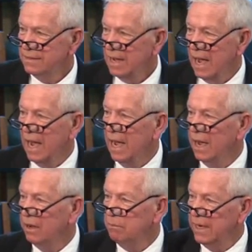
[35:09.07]

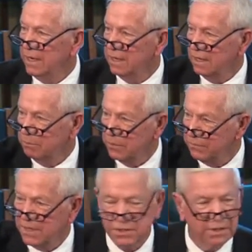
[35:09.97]
I made a
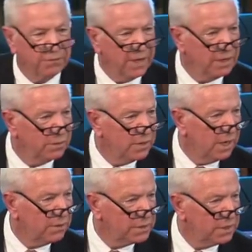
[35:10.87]
profession of faith when
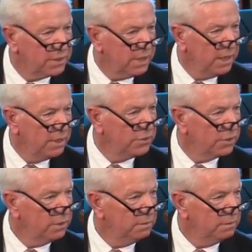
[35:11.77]
I was a teenager